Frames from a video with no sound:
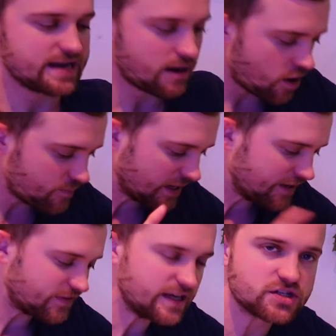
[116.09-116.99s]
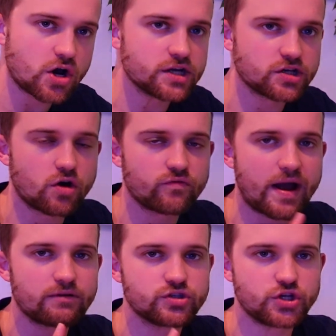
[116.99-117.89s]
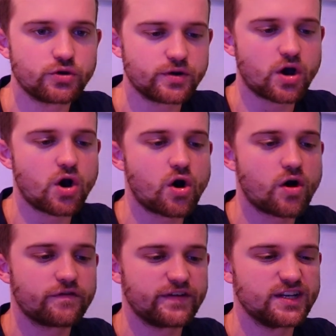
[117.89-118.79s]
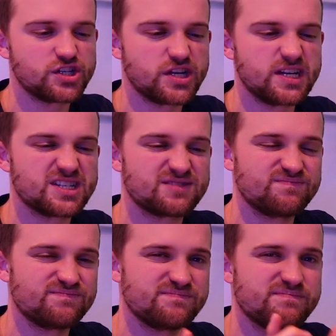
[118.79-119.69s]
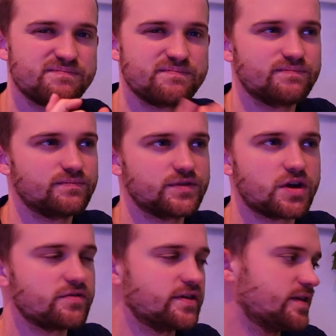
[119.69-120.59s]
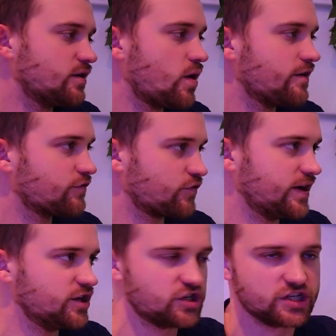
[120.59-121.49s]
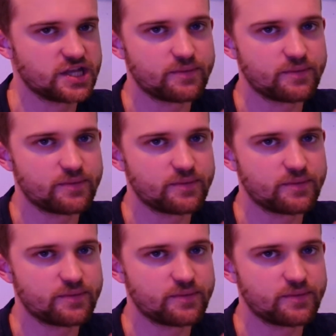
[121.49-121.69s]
Now I believe these guys are around 2.5 inches. Don't think they're quite 3 inches.